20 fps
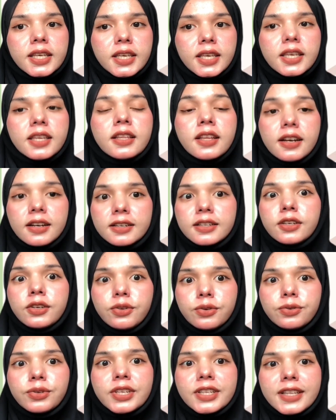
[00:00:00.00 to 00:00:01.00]
in a
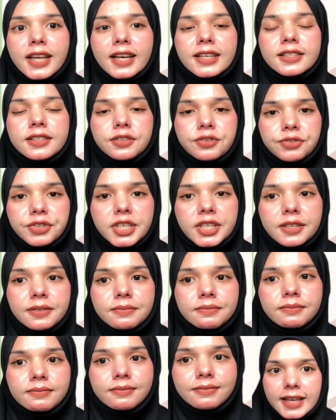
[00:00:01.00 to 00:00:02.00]
new industry.
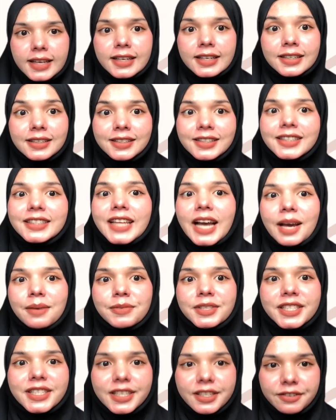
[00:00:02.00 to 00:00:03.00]
Second,
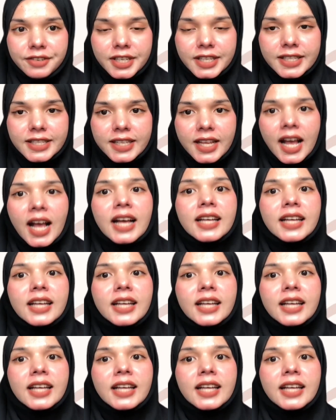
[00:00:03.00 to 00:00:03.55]
time series.